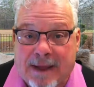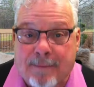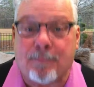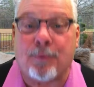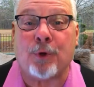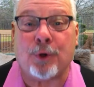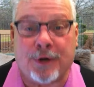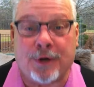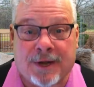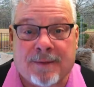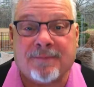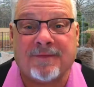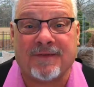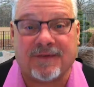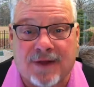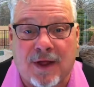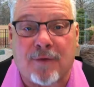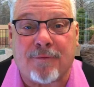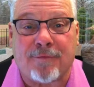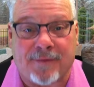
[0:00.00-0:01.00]
He put
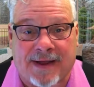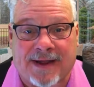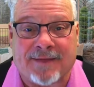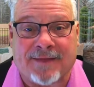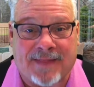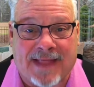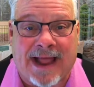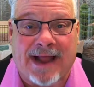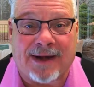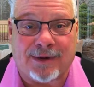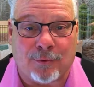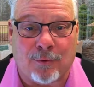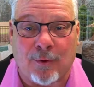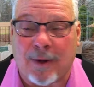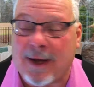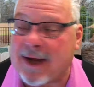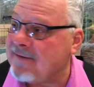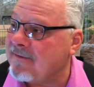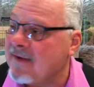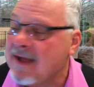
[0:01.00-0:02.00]
himself in that
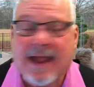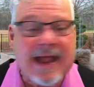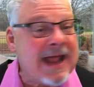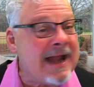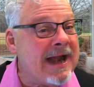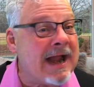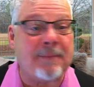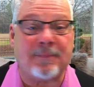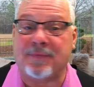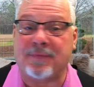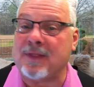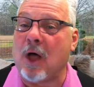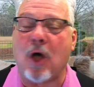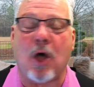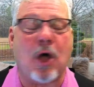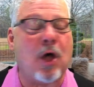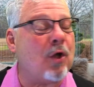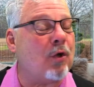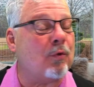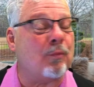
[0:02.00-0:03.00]
grave. And I'm
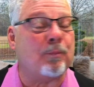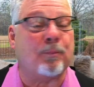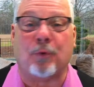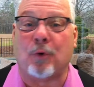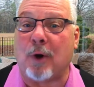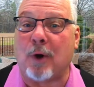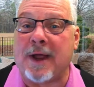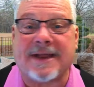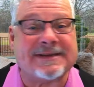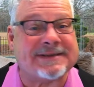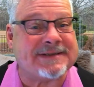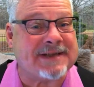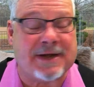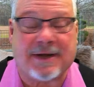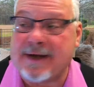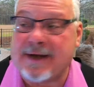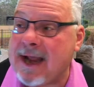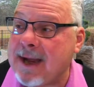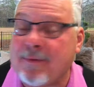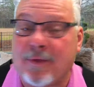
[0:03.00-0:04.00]
all praise the
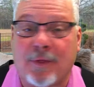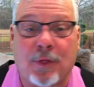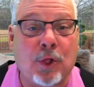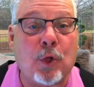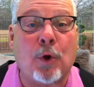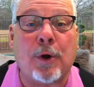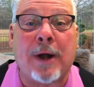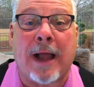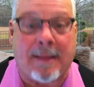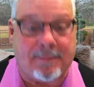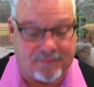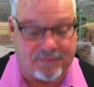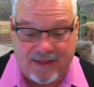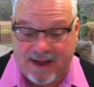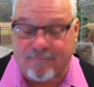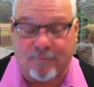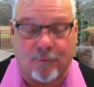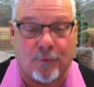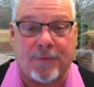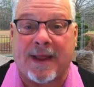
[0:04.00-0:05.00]
name of the Lord. I'm
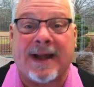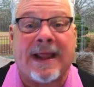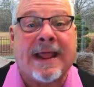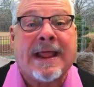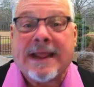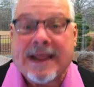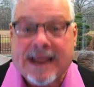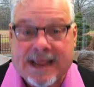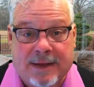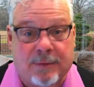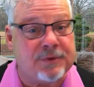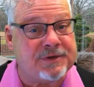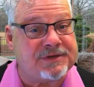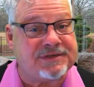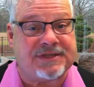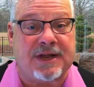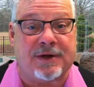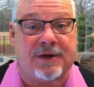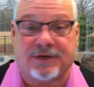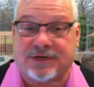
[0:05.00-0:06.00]
thankful that he
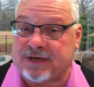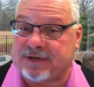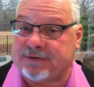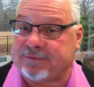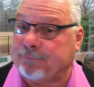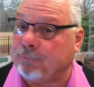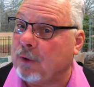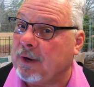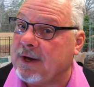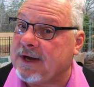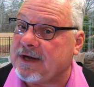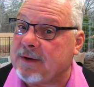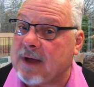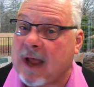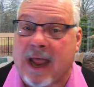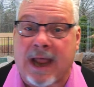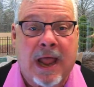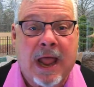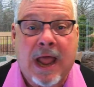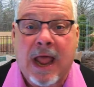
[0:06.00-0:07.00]
was there just for
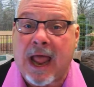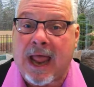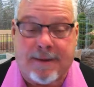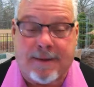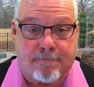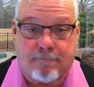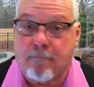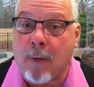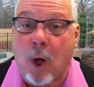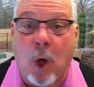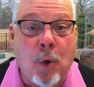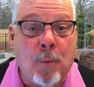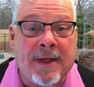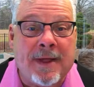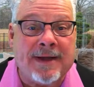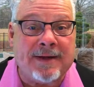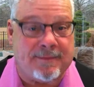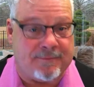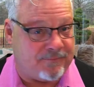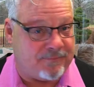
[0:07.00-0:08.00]
a
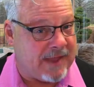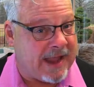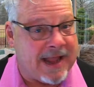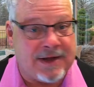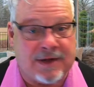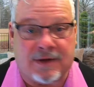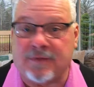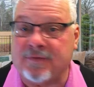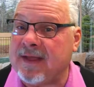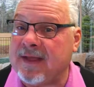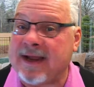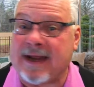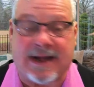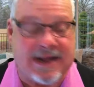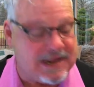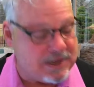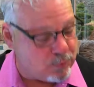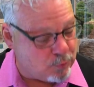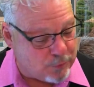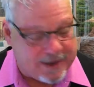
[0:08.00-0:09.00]
moment. And then
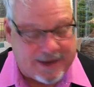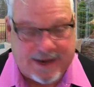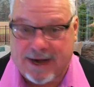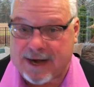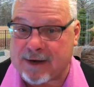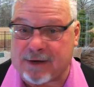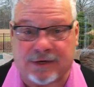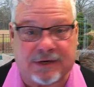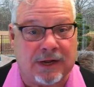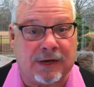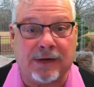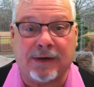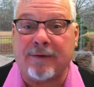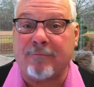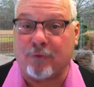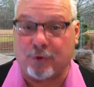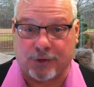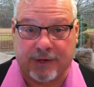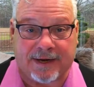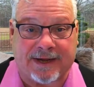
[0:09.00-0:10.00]
he went and
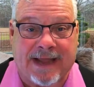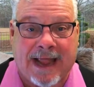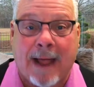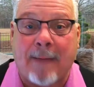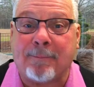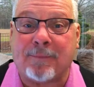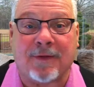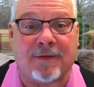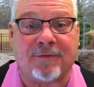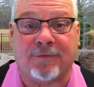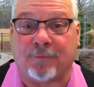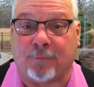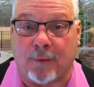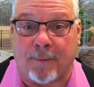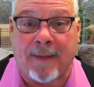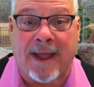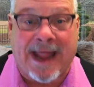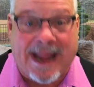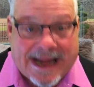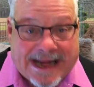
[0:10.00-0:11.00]
delivered the captives
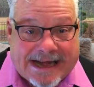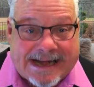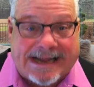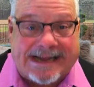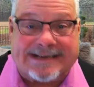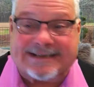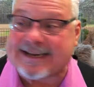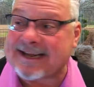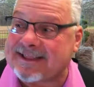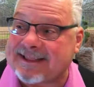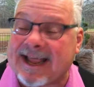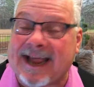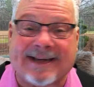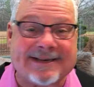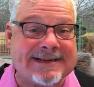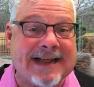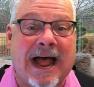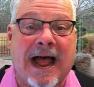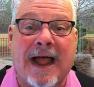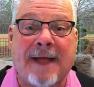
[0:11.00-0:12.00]
from Hades at
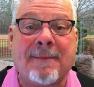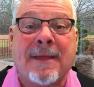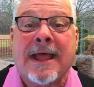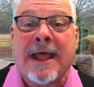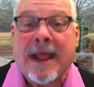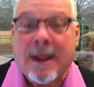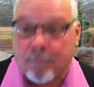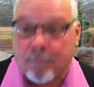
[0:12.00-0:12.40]
that time,